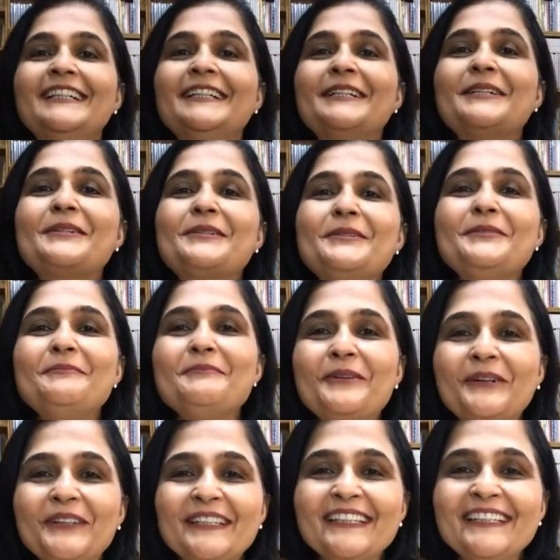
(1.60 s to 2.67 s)
Good
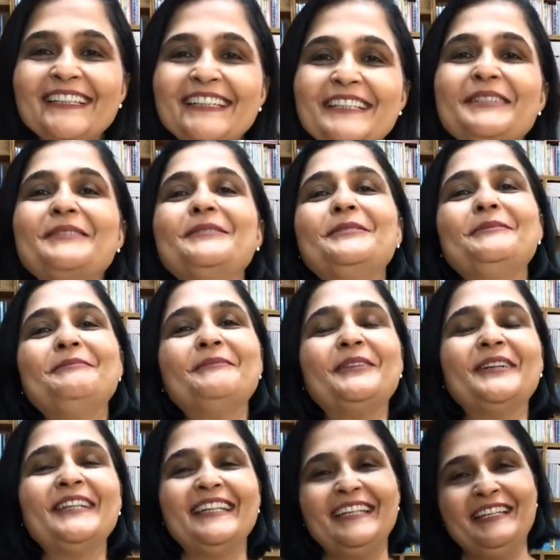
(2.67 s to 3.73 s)
morning, good
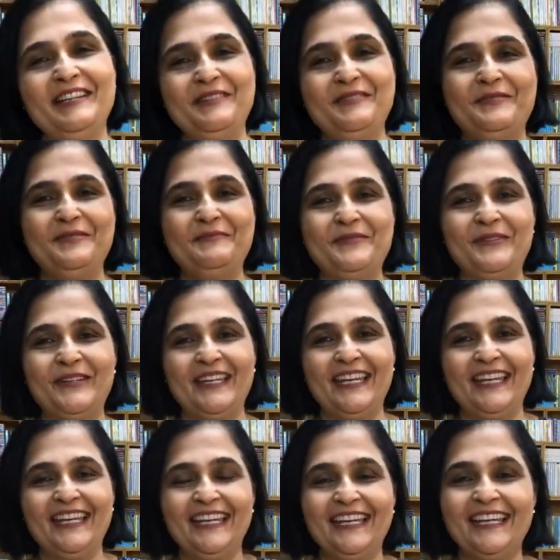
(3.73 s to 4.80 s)
morning, good
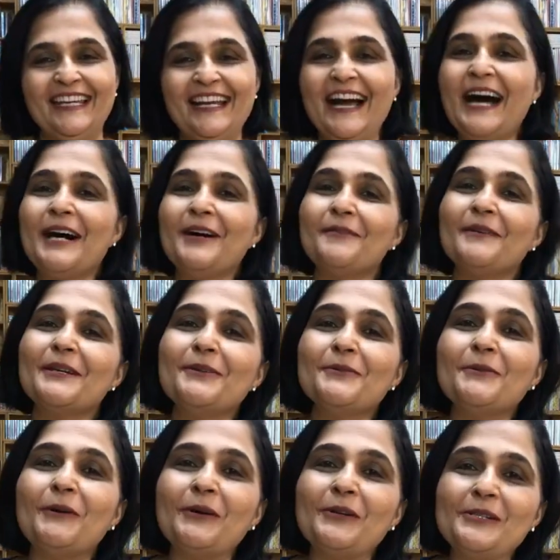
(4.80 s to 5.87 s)
morning. How are you
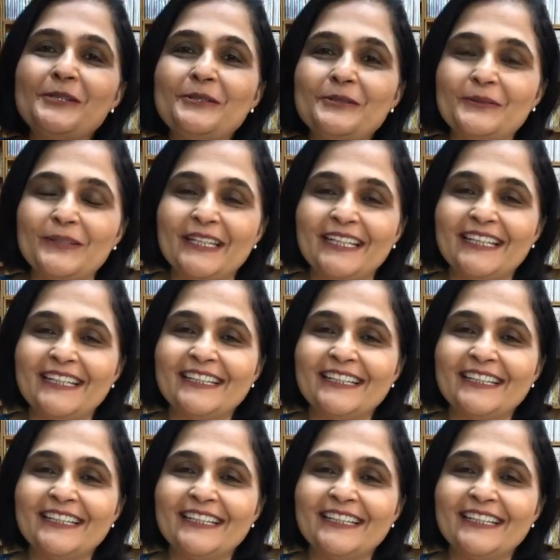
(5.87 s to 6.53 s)
all doing?